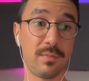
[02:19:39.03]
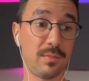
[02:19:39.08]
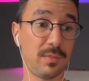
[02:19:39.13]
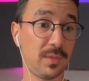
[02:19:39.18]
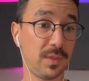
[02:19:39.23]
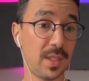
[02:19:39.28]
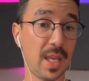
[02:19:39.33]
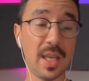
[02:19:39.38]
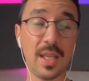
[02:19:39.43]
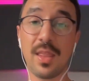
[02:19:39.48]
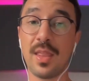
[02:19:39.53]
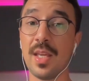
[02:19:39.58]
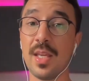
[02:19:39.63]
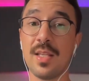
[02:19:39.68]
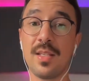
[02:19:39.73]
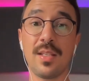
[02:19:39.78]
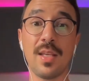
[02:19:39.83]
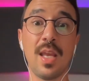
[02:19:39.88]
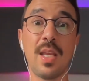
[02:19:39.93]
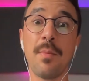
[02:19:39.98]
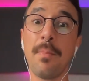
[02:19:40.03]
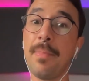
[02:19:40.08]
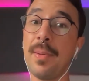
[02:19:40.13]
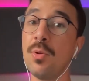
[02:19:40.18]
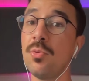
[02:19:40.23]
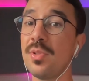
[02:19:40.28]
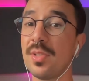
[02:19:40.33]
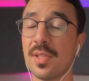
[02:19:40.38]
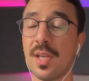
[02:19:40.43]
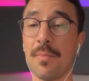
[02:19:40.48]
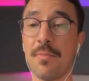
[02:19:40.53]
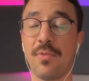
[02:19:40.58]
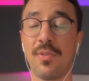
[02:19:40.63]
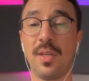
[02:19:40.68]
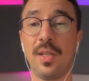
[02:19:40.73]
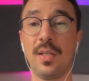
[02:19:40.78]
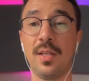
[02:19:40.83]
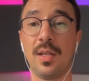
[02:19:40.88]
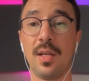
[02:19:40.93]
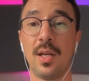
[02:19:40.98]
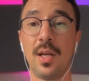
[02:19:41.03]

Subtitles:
take this and build something.